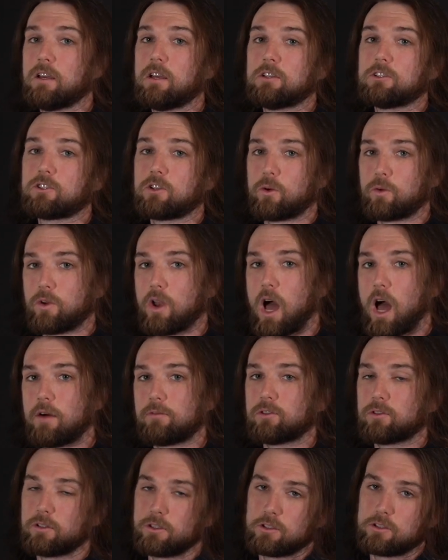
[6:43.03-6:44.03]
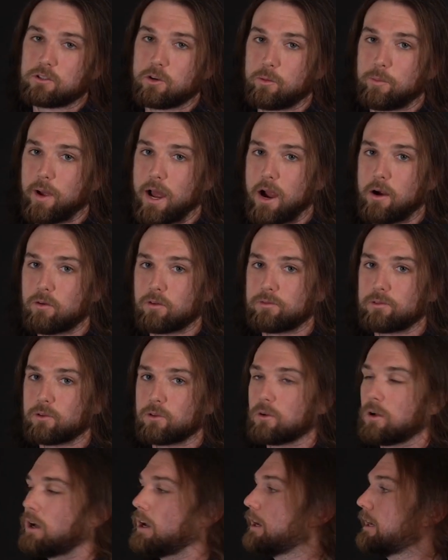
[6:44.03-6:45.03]
so novel and so
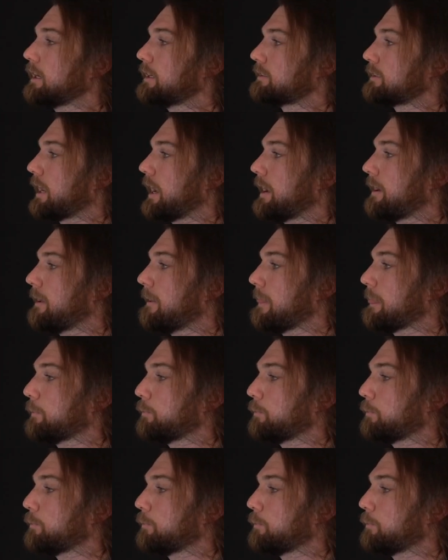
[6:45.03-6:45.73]
powerful is that